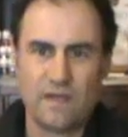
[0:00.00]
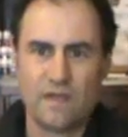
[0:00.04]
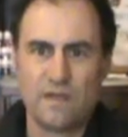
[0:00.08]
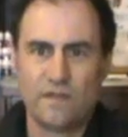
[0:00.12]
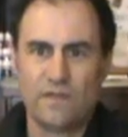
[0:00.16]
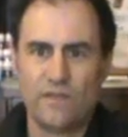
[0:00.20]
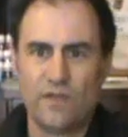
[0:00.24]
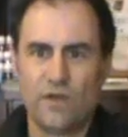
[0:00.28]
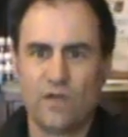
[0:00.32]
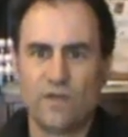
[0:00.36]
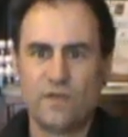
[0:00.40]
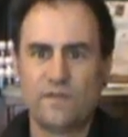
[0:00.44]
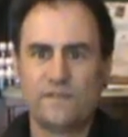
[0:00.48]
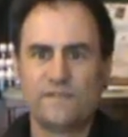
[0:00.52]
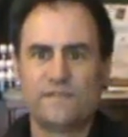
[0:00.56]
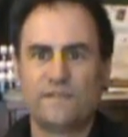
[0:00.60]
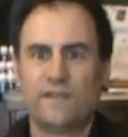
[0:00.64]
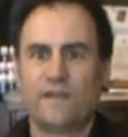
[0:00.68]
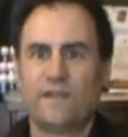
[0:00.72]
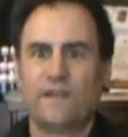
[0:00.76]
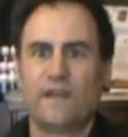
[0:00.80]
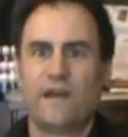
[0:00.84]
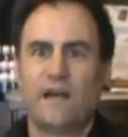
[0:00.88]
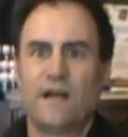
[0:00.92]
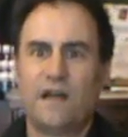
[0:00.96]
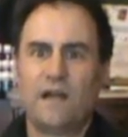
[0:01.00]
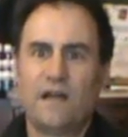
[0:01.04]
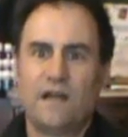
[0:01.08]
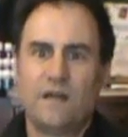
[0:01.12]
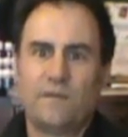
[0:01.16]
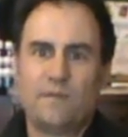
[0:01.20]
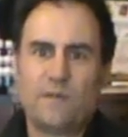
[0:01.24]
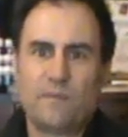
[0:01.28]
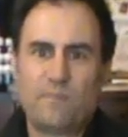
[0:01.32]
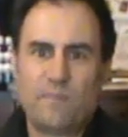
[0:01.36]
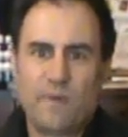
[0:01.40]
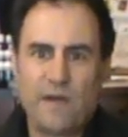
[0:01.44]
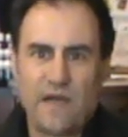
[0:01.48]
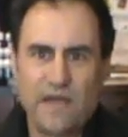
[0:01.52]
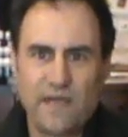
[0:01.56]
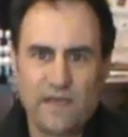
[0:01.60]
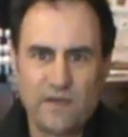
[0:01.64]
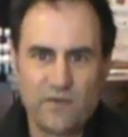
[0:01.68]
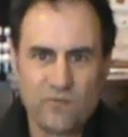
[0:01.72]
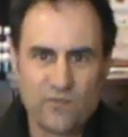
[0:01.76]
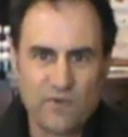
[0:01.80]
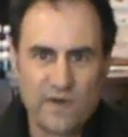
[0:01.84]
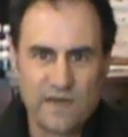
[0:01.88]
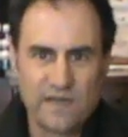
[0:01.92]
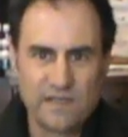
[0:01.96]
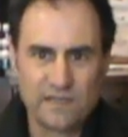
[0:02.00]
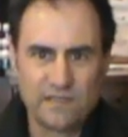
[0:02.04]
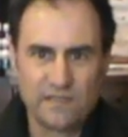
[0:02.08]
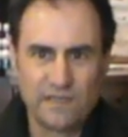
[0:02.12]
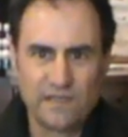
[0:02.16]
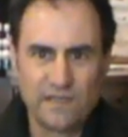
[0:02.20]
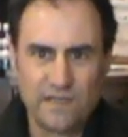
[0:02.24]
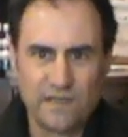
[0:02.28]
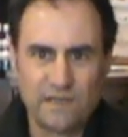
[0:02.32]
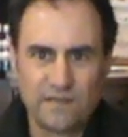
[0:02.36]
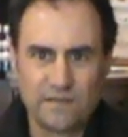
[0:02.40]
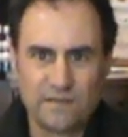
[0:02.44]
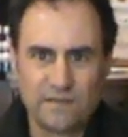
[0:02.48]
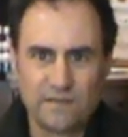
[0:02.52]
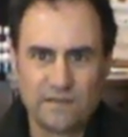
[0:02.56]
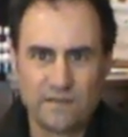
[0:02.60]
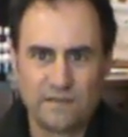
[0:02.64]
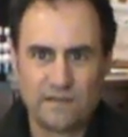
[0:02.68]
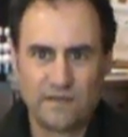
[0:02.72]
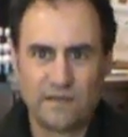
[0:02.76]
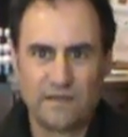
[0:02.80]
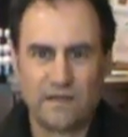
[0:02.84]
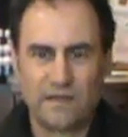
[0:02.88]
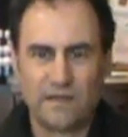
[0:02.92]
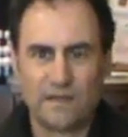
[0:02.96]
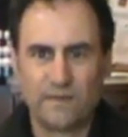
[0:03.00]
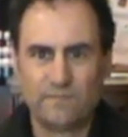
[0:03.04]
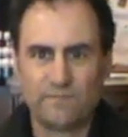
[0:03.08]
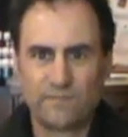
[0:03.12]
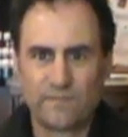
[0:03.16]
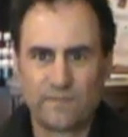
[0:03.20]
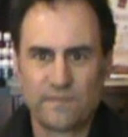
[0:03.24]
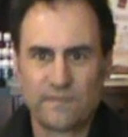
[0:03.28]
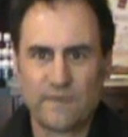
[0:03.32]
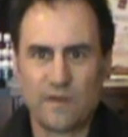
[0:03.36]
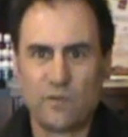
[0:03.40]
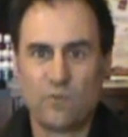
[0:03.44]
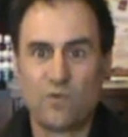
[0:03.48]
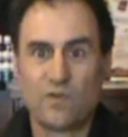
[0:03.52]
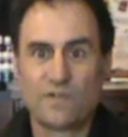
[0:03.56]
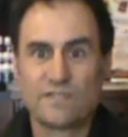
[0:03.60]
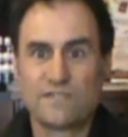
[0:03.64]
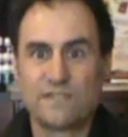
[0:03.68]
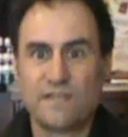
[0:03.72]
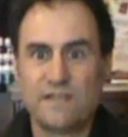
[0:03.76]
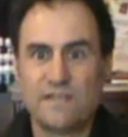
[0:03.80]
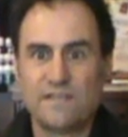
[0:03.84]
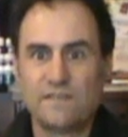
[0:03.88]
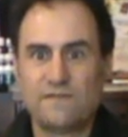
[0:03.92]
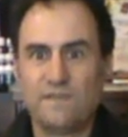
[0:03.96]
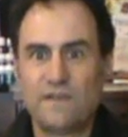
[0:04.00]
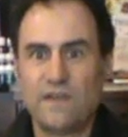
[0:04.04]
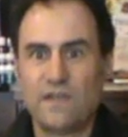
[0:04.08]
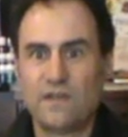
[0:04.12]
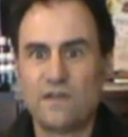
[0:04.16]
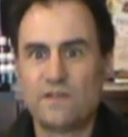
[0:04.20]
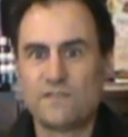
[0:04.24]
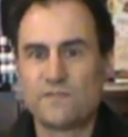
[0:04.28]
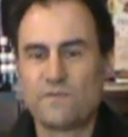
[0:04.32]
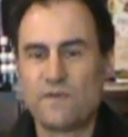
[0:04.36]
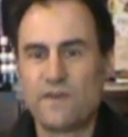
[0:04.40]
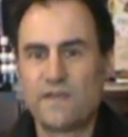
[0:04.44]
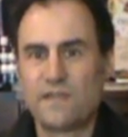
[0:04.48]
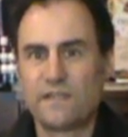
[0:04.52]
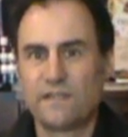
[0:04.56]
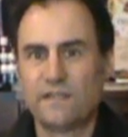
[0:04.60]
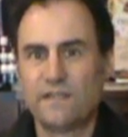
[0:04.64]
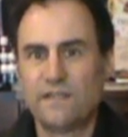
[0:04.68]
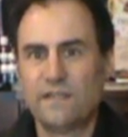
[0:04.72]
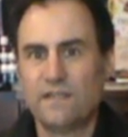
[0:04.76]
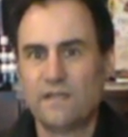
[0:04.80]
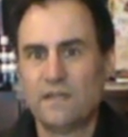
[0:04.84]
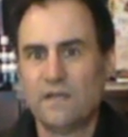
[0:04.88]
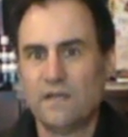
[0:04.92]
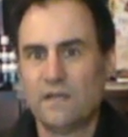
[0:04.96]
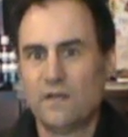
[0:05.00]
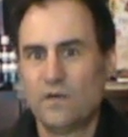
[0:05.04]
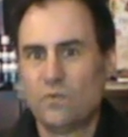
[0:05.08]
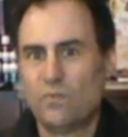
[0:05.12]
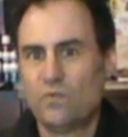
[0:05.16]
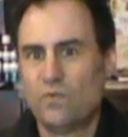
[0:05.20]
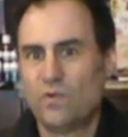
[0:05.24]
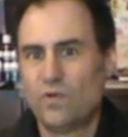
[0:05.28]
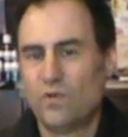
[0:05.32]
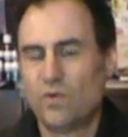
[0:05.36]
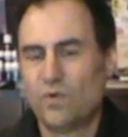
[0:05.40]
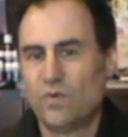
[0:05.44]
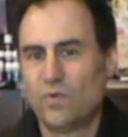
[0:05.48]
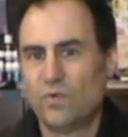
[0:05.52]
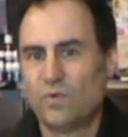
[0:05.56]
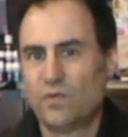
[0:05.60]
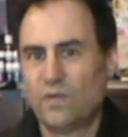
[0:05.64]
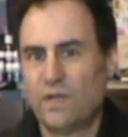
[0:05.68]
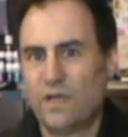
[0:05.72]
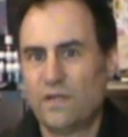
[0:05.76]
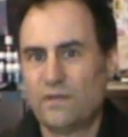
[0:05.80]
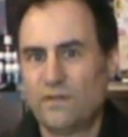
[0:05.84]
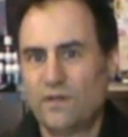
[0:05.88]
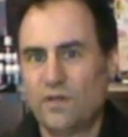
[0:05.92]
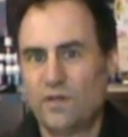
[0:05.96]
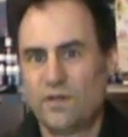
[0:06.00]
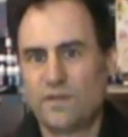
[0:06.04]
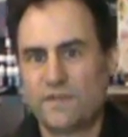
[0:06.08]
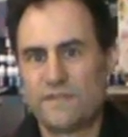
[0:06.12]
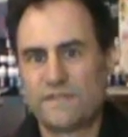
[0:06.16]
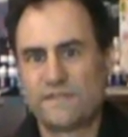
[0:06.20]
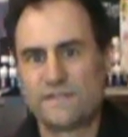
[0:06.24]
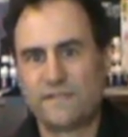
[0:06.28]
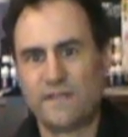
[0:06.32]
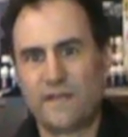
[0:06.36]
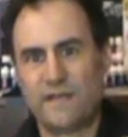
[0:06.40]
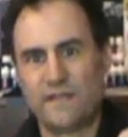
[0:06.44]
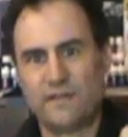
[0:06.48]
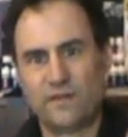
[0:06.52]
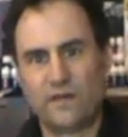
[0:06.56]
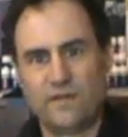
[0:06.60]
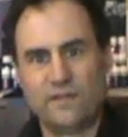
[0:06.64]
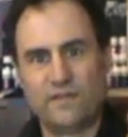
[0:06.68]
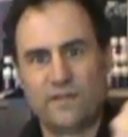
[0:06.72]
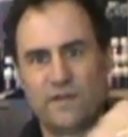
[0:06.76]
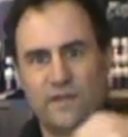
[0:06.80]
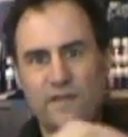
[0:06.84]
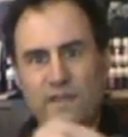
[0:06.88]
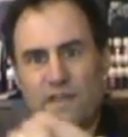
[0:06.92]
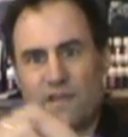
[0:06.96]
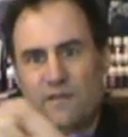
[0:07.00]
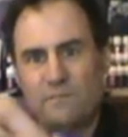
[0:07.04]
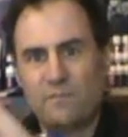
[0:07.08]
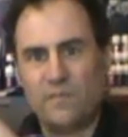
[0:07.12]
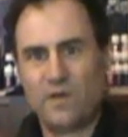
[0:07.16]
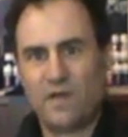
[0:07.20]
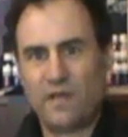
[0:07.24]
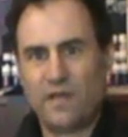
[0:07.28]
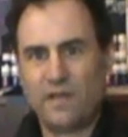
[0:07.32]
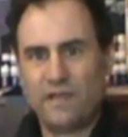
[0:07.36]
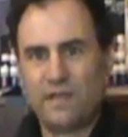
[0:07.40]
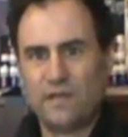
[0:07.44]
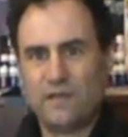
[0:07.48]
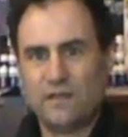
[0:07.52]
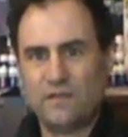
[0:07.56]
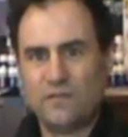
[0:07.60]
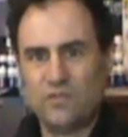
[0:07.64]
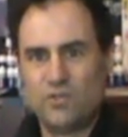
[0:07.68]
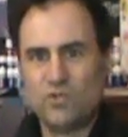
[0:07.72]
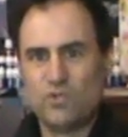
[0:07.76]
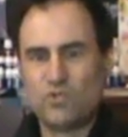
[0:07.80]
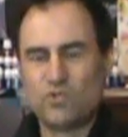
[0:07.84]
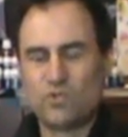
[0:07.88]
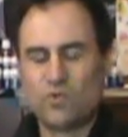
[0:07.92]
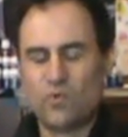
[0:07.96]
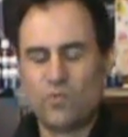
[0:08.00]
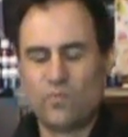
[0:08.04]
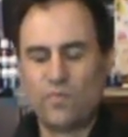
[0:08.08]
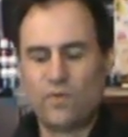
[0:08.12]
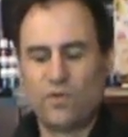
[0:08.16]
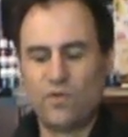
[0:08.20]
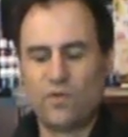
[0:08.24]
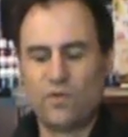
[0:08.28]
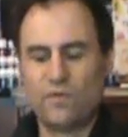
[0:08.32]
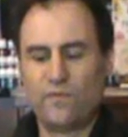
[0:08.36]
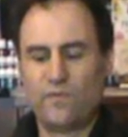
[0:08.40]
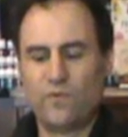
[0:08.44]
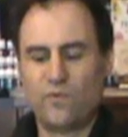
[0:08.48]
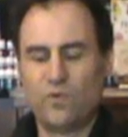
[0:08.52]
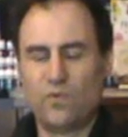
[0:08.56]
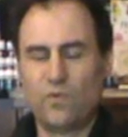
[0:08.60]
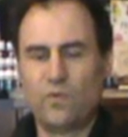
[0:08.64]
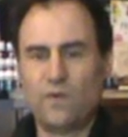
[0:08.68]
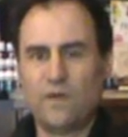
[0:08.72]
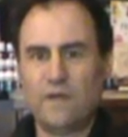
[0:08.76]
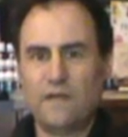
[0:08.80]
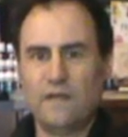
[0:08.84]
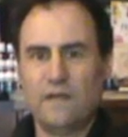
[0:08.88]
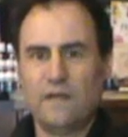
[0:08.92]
those that pay regular, that watch these videos regularly, will notice that I don't have my usual beautiful,